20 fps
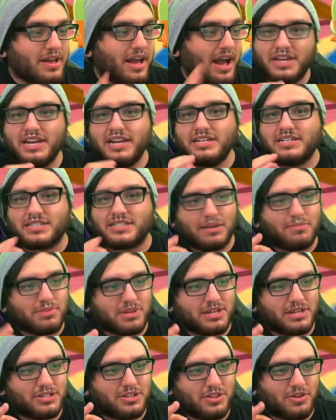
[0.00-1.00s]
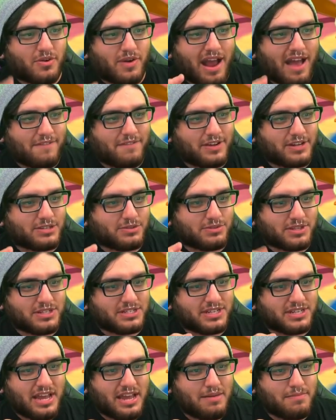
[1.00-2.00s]
They did something to the graphics with
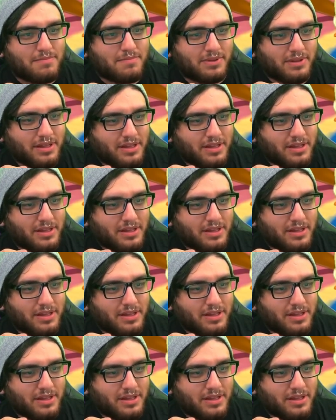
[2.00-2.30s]
this game.